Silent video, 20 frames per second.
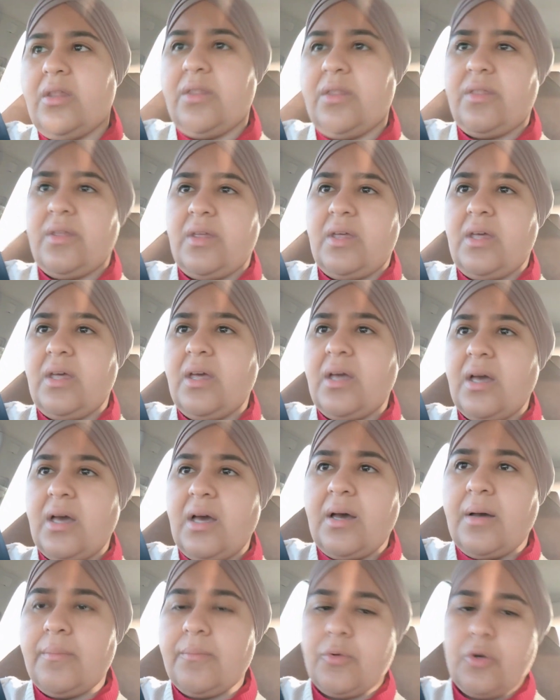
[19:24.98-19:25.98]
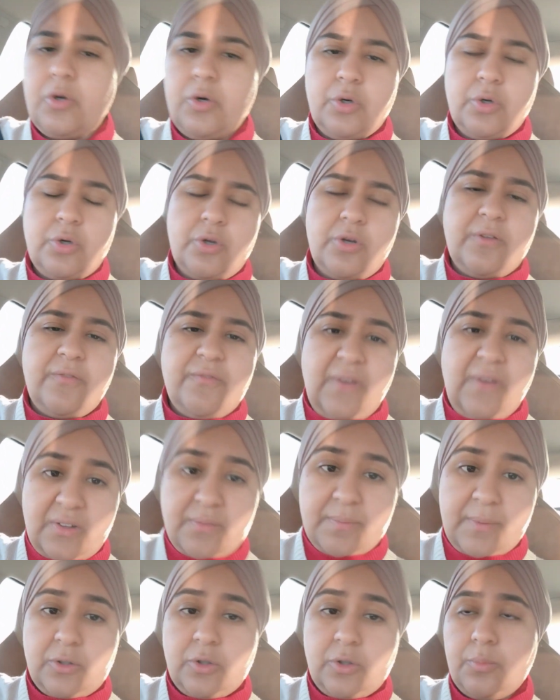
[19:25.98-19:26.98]
the quote-unquote
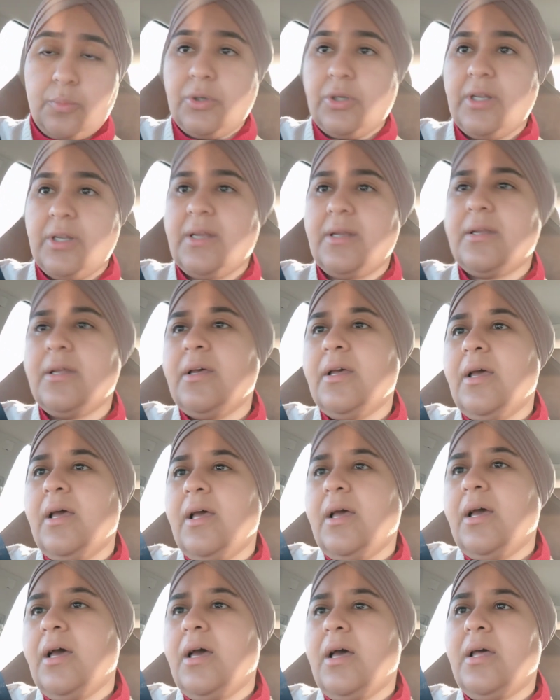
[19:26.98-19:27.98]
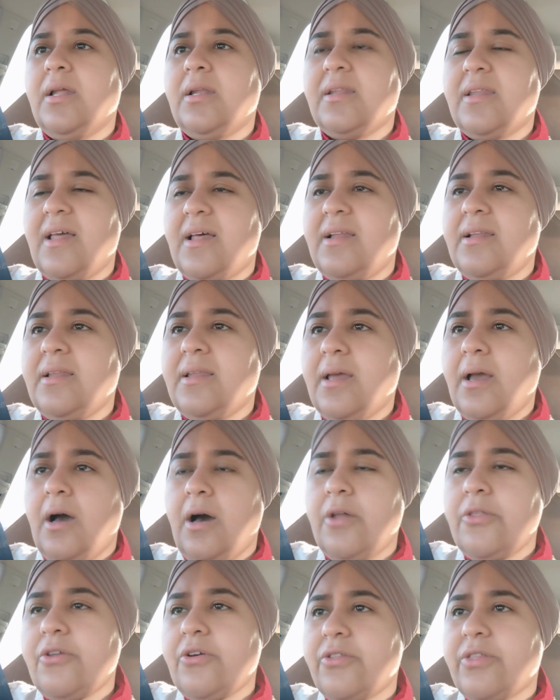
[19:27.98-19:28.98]
investment you put in. And then the
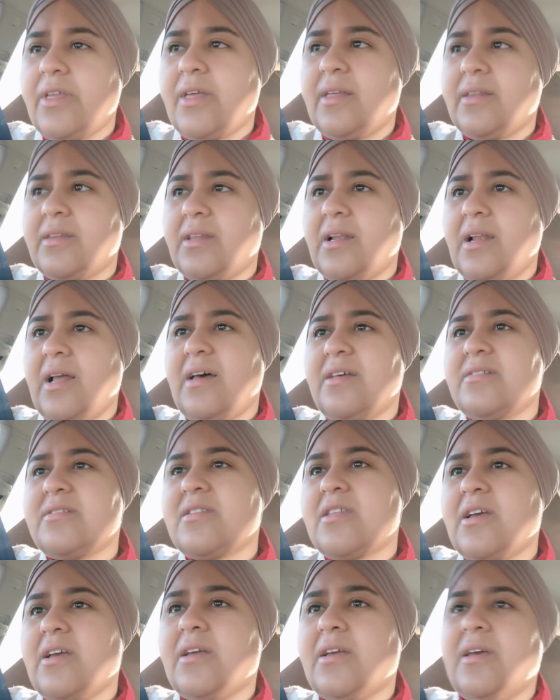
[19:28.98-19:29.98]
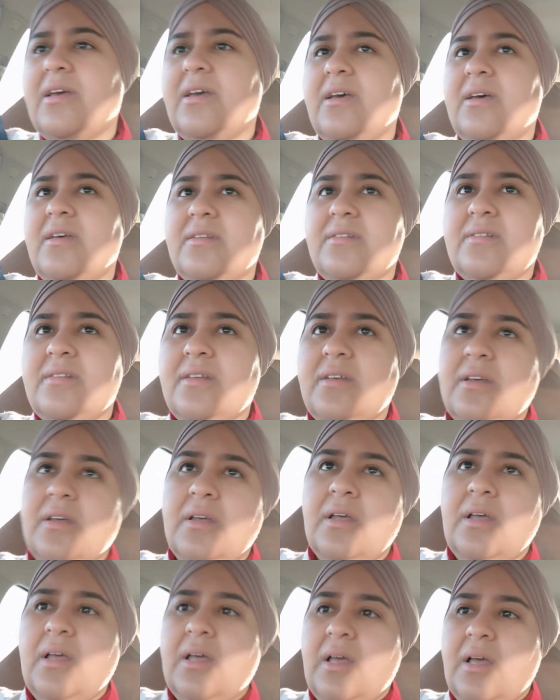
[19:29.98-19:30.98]
other thing, and the last thing is,
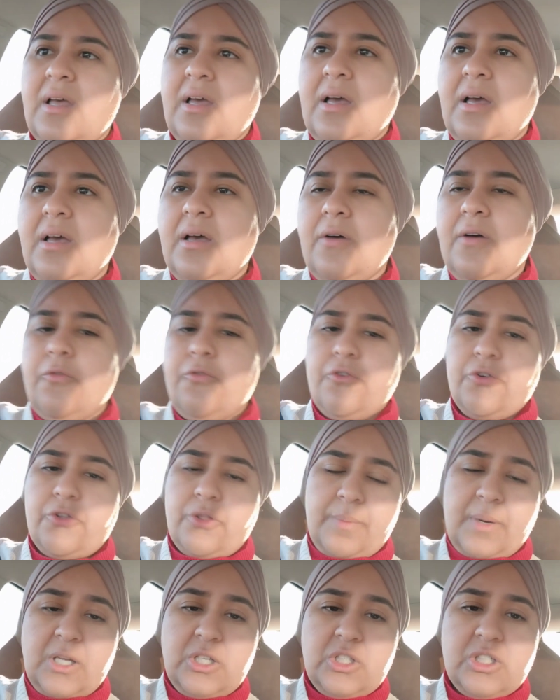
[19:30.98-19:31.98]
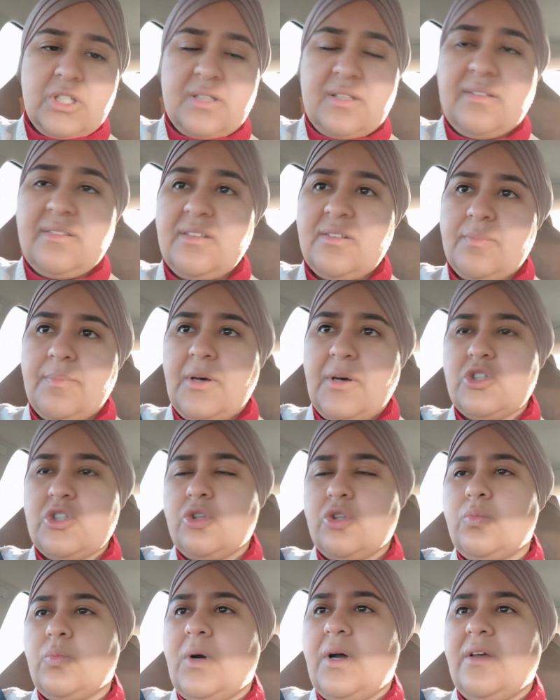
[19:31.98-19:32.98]
for the budget, this is
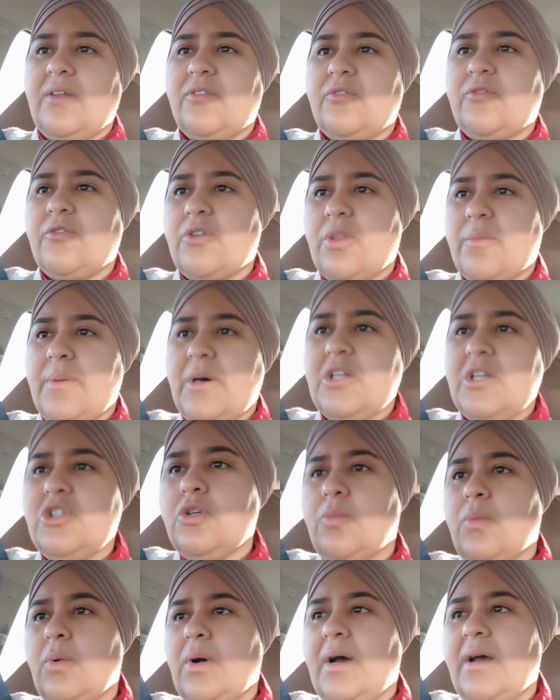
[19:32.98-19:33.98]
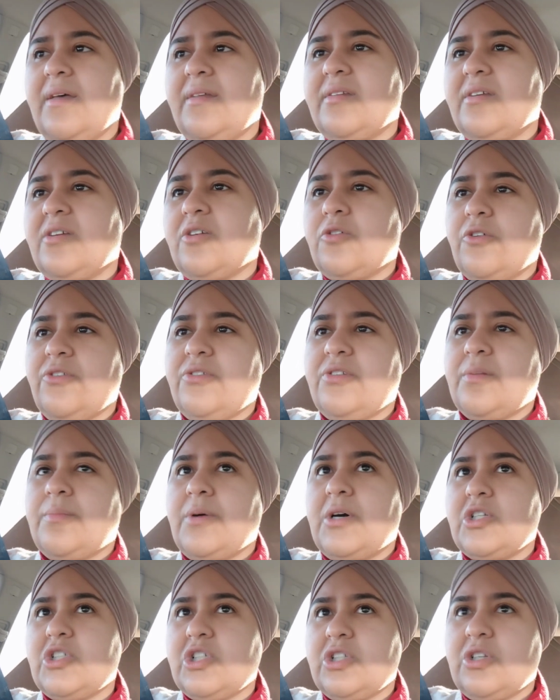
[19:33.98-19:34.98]
budget-wise. For the budget-wise, increase the
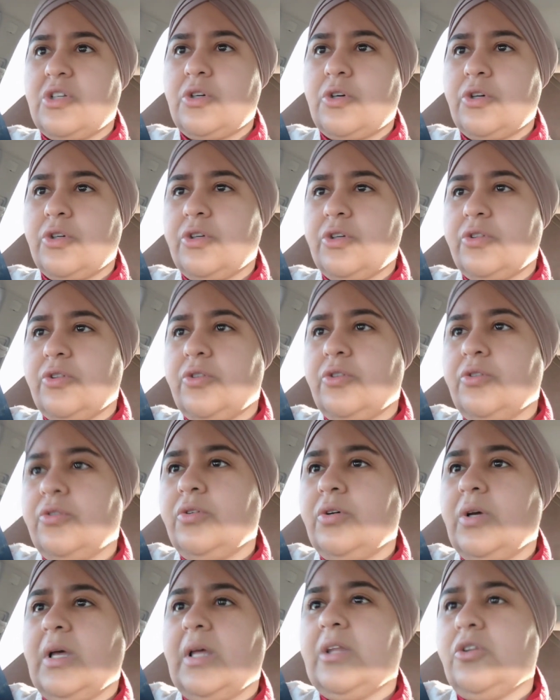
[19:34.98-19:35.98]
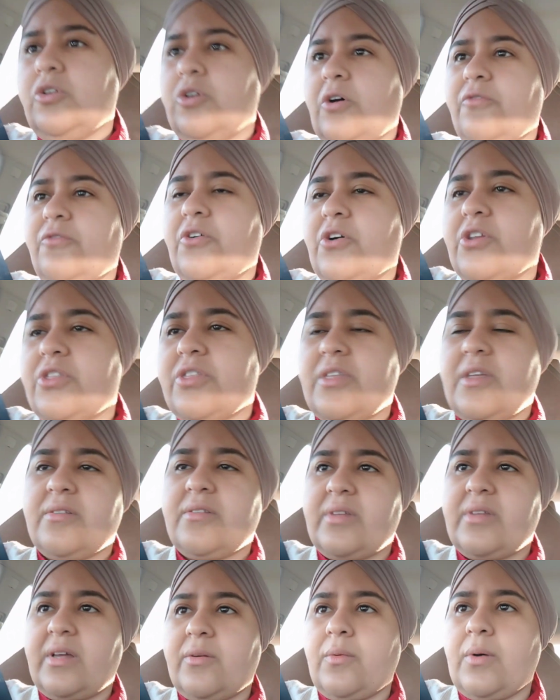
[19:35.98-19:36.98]
budget in order to avoid
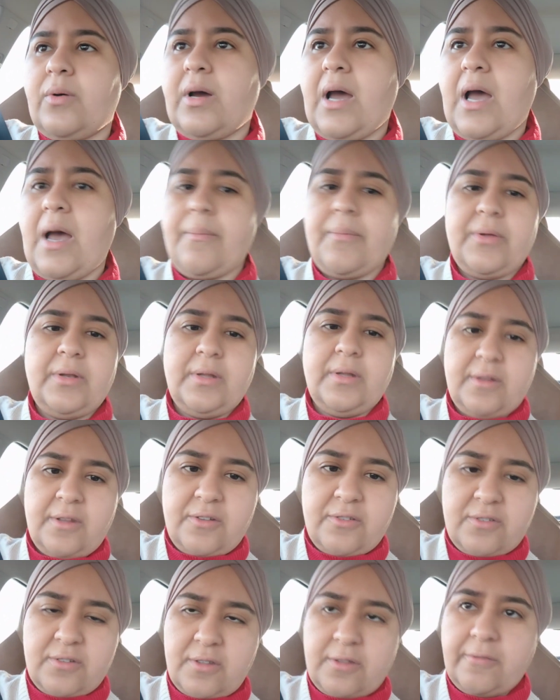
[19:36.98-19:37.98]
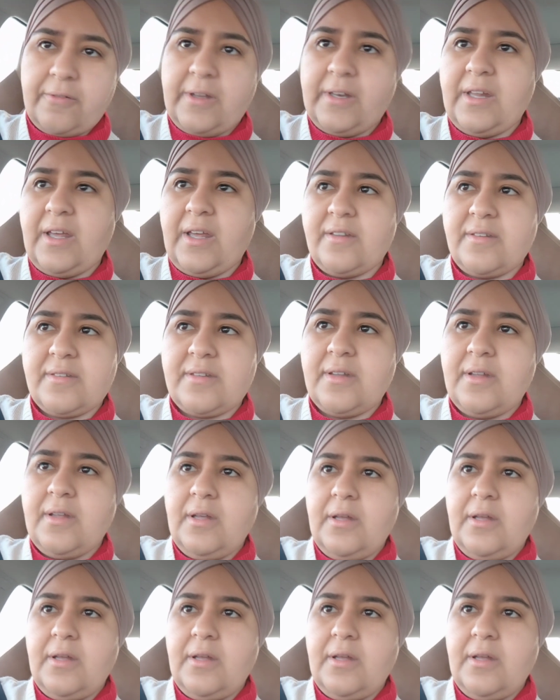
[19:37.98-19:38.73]
things like what happened in this 3 days.